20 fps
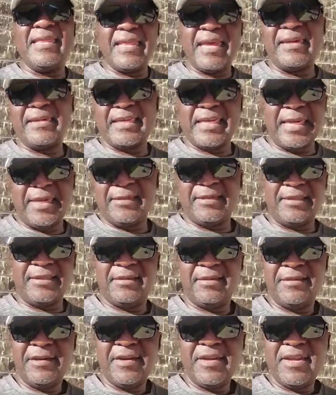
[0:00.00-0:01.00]
that case.
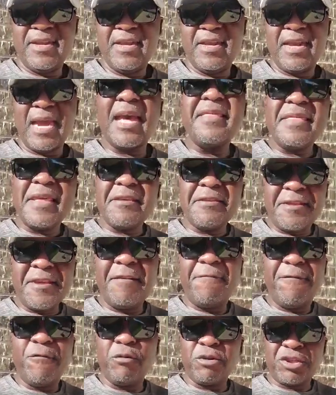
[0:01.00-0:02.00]
And the
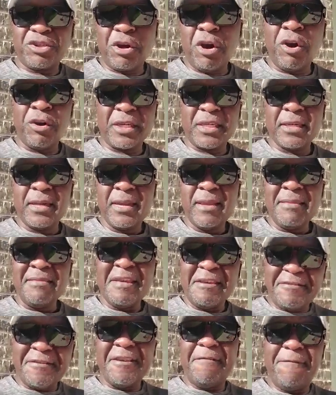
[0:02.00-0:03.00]
thief was caught.
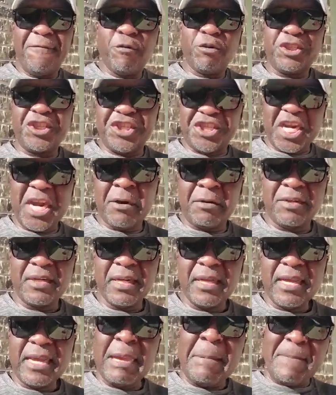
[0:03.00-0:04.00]
The thief was jailed.
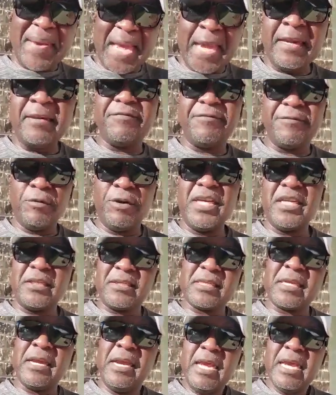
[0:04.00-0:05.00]
He paid for
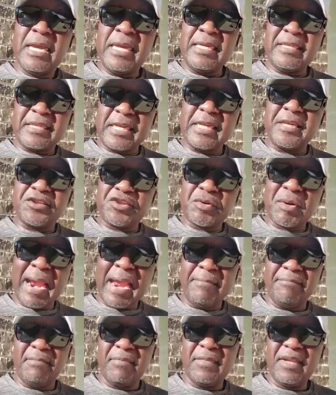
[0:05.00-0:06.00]
his
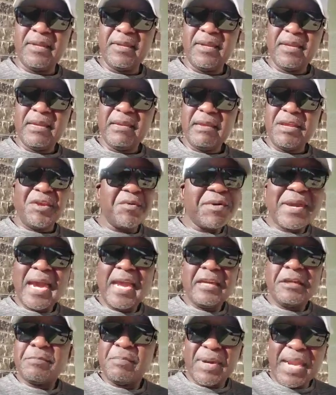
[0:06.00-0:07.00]
crime. You
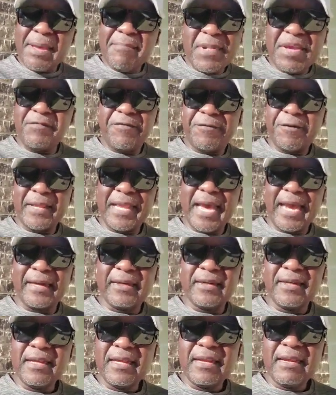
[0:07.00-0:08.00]
can't blame him for that.
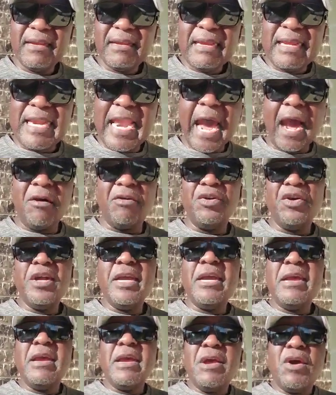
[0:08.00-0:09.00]
Now,
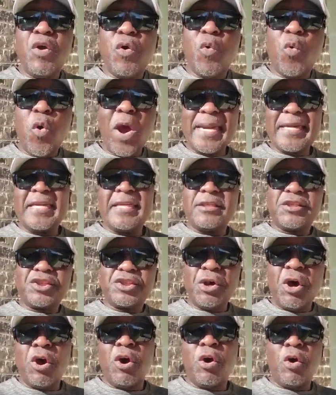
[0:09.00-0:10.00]
what is
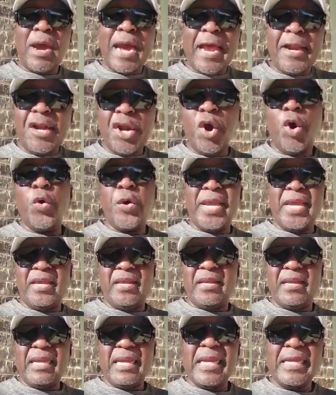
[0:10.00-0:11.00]
so
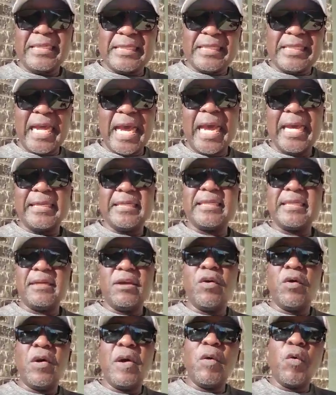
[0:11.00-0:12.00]
annoying is that
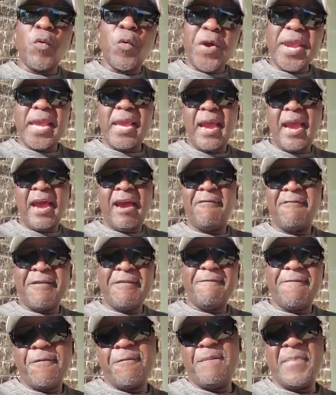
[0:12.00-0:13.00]
we have
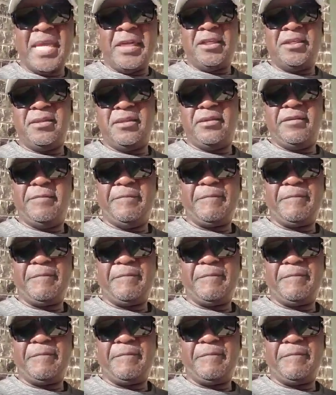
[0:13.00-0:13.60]
information,